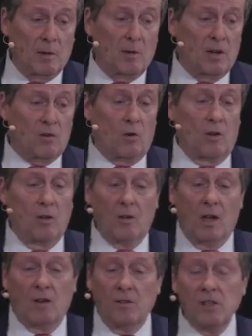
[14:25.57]
I'm going to show you
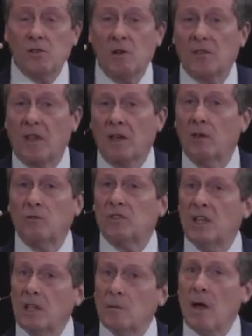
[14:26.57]
kind of illustrate that. And you've
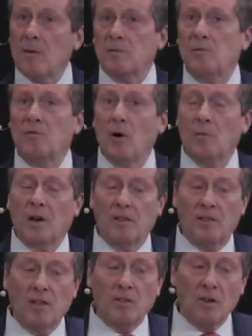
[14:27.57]
seen the maps before, but I
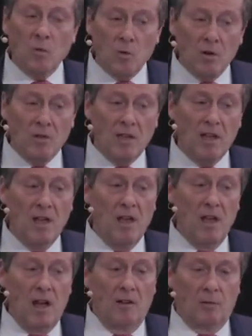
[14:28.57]
think they're worthy
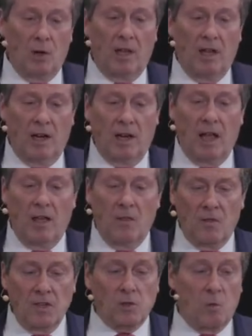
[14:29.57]
of looking at
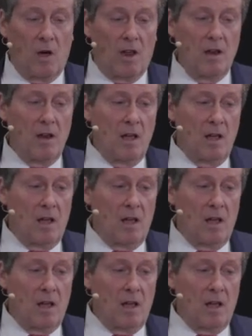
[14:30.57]
again. This one